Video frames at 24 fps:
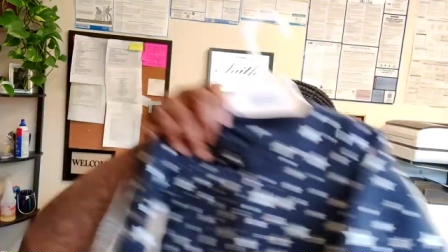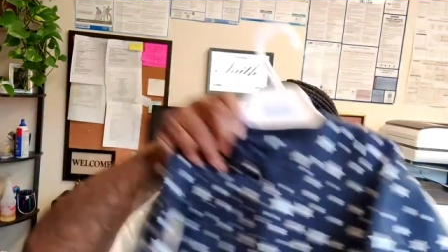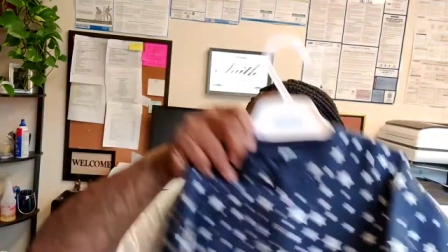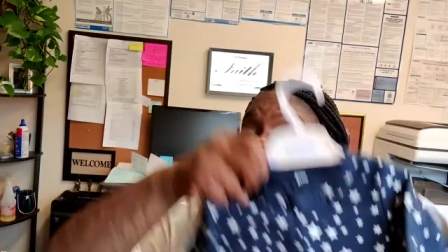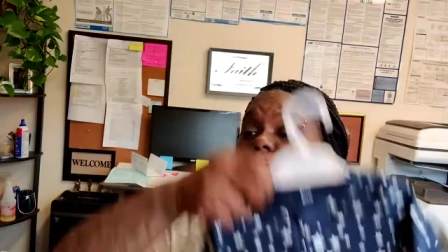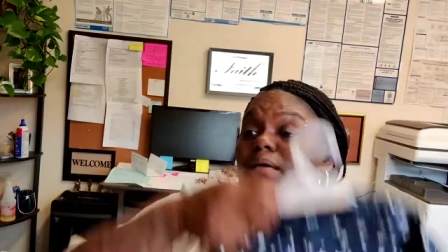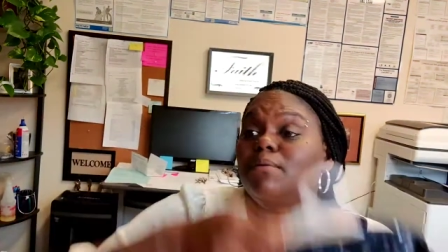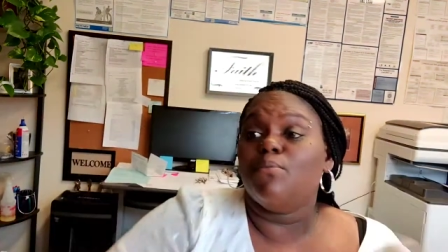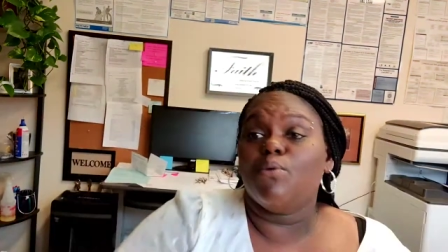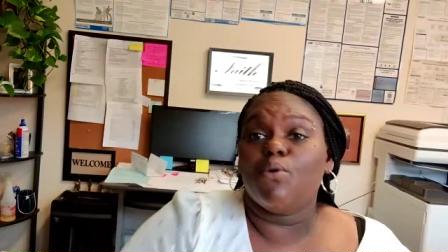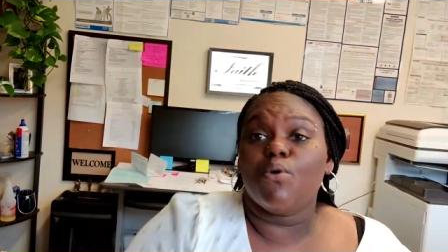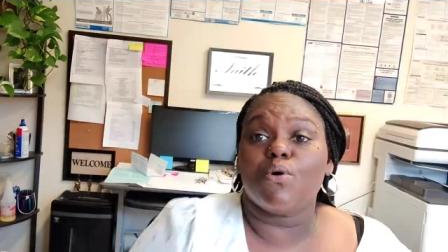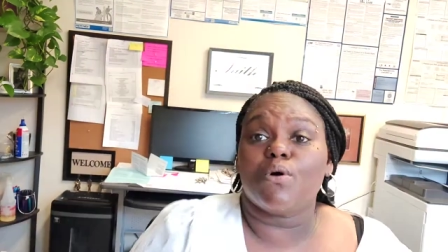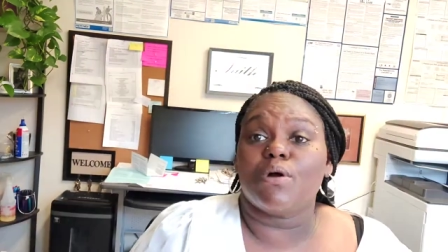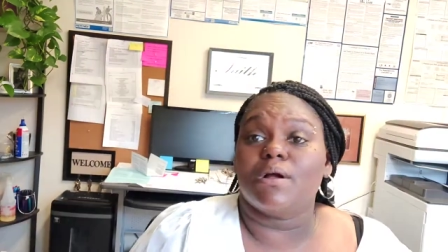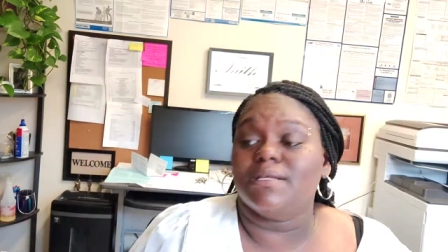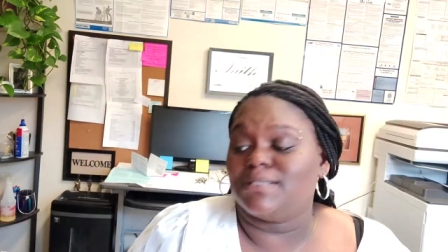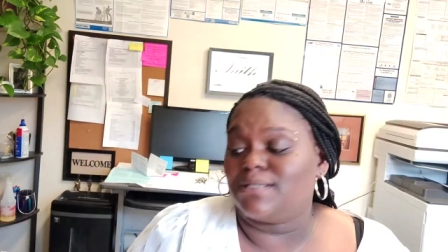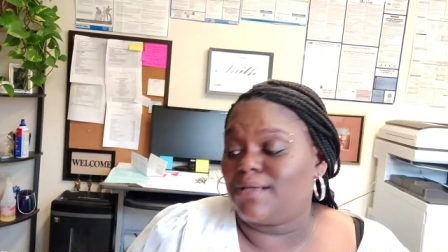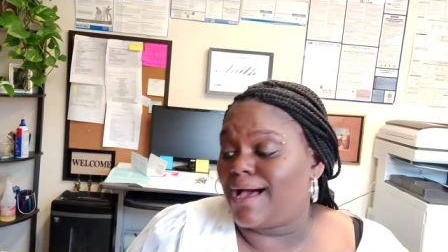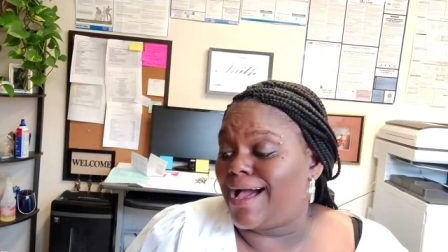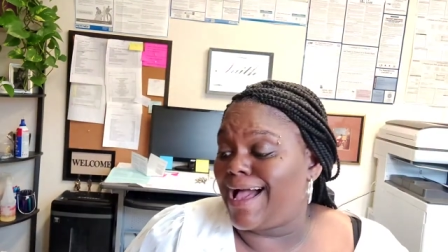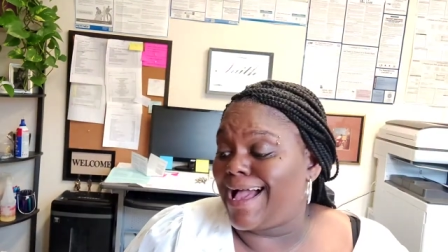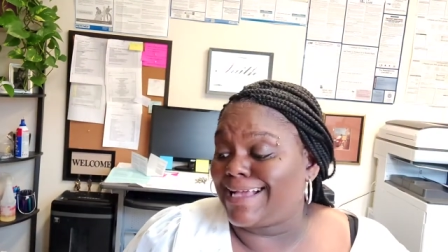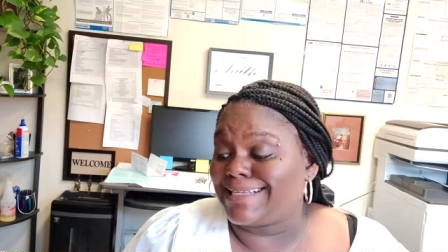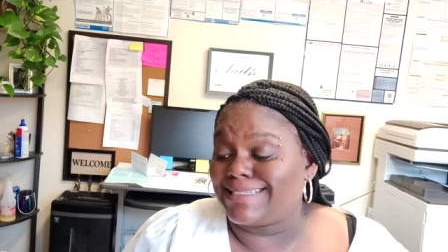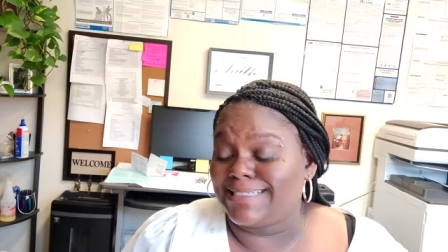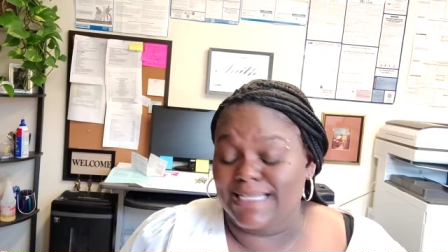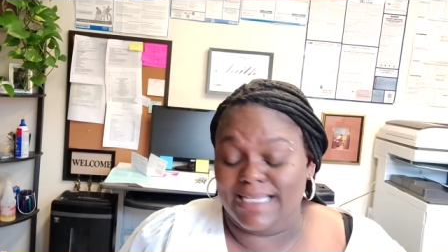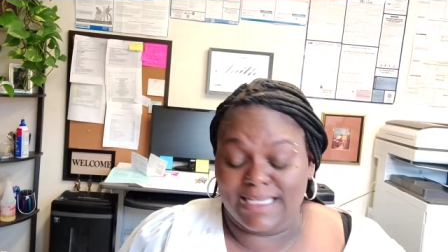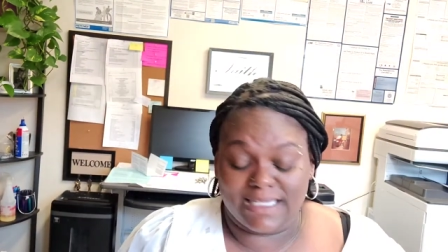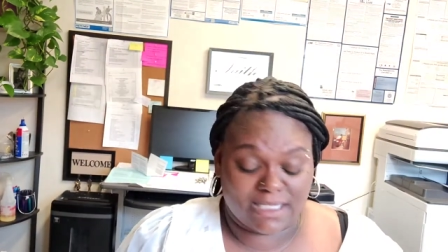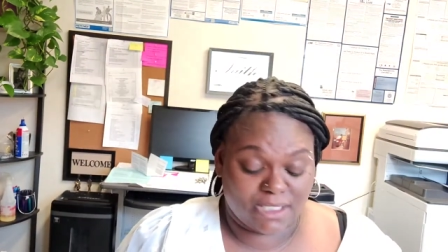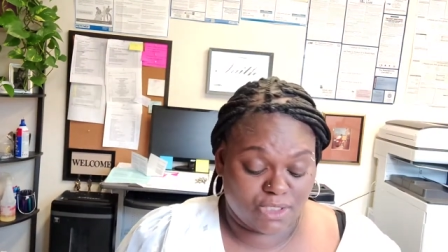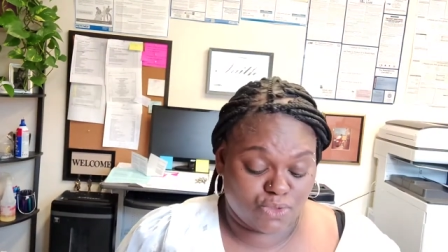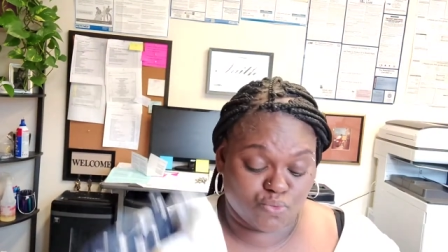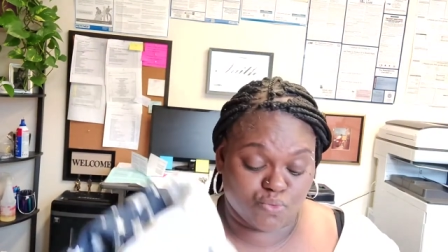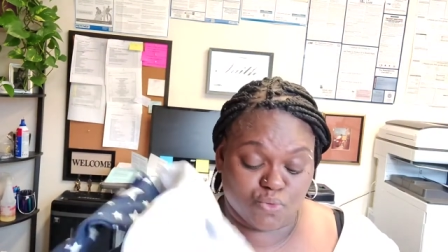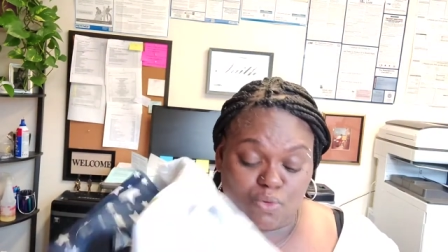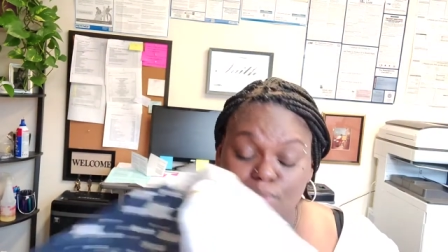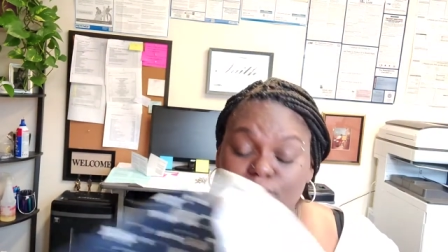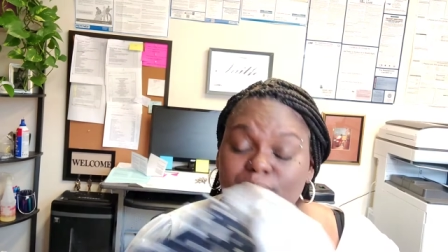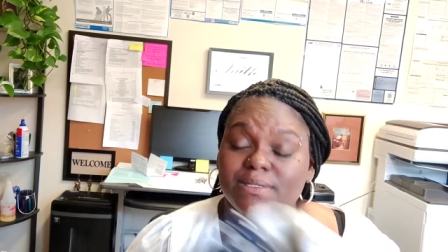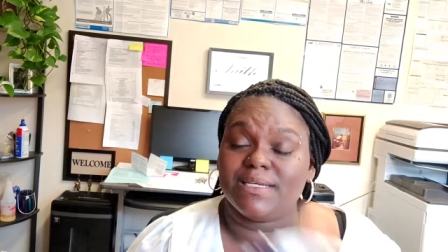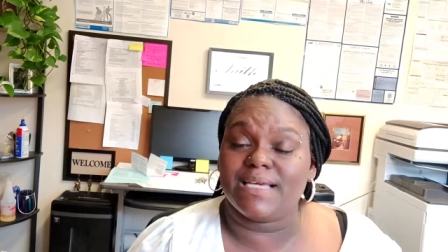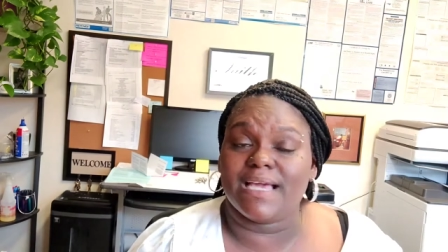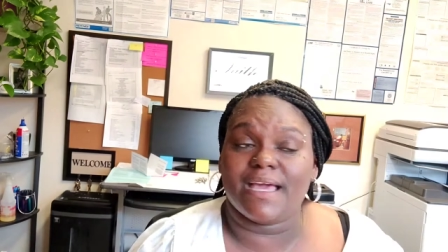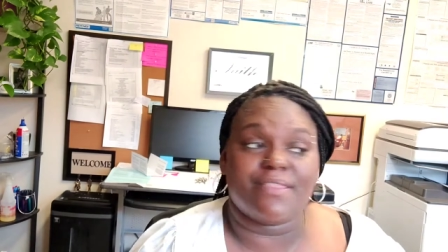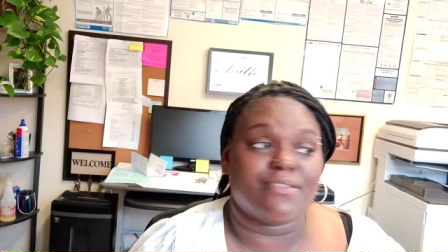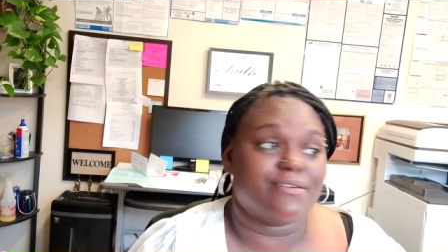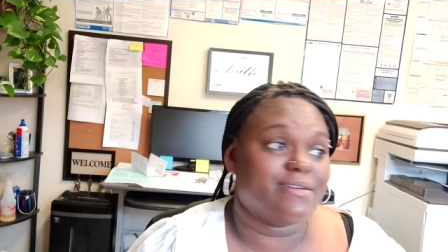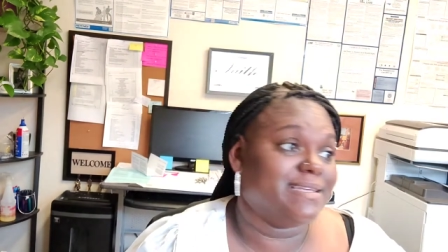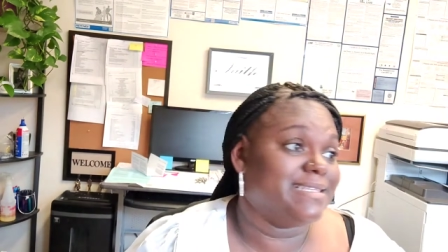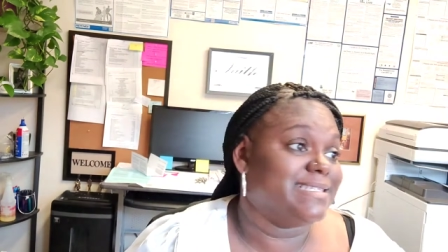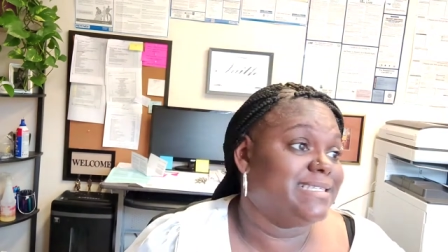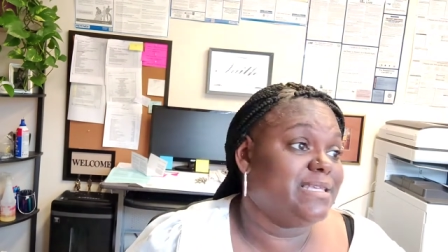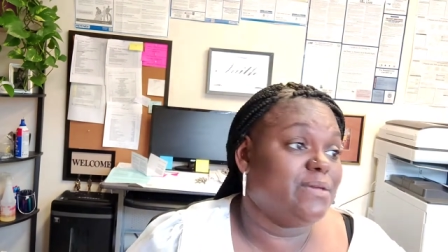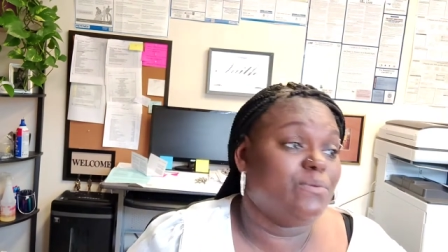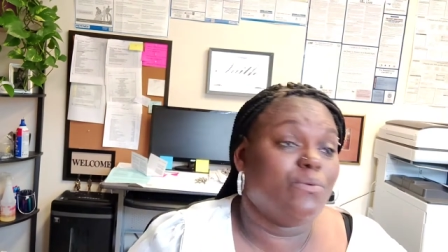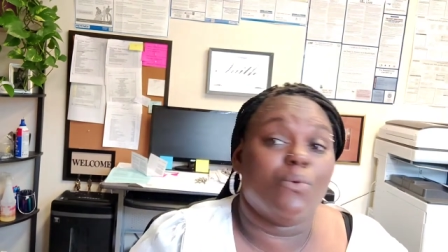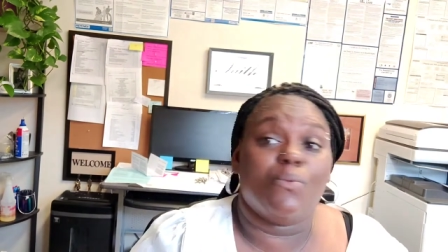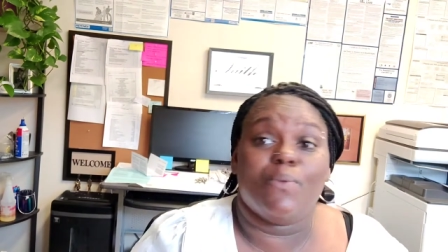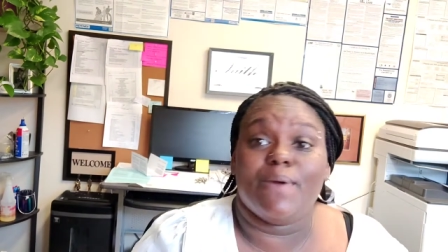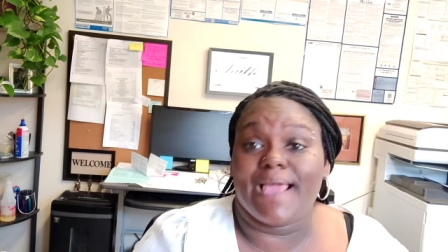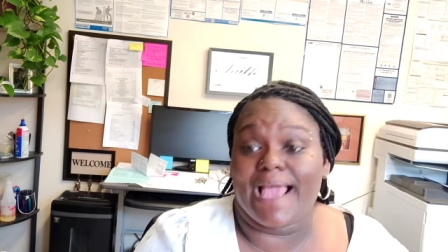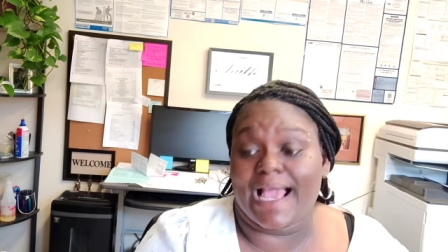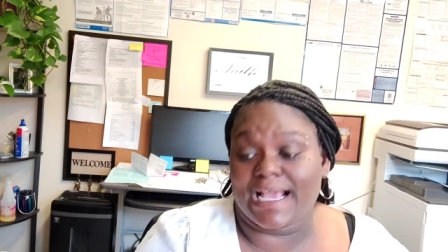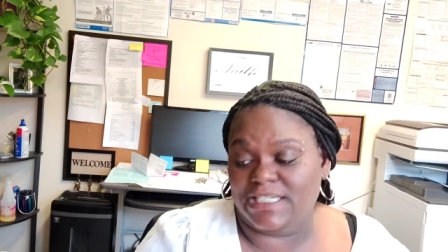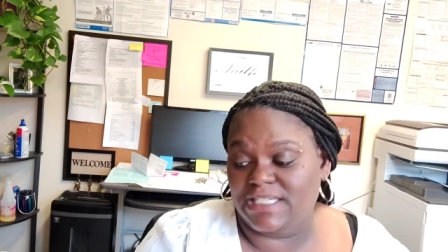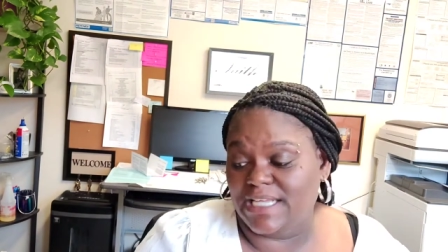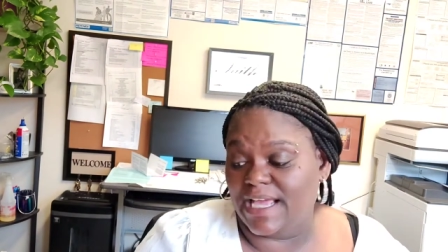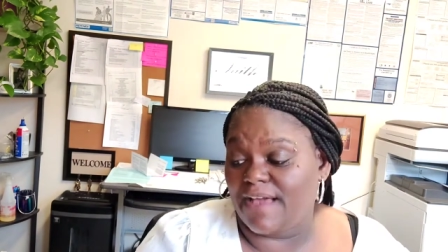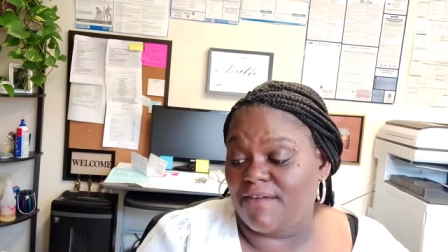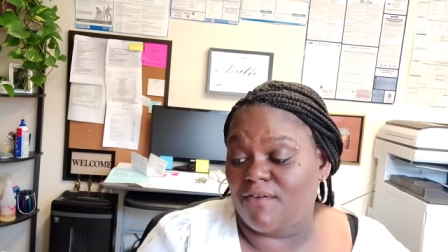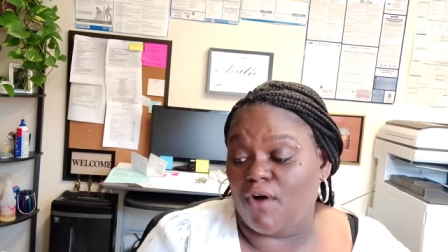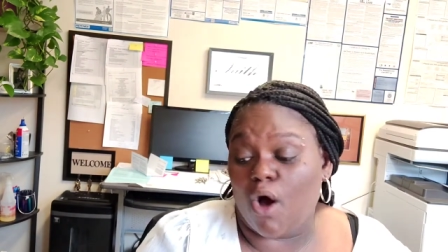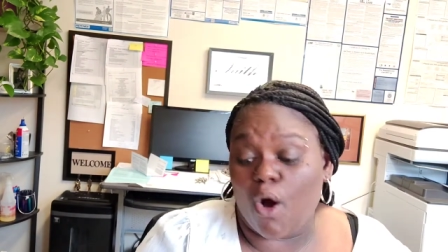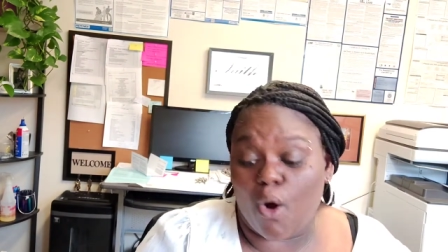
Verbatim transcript: anymore until I actually get this room together and see what we actually have.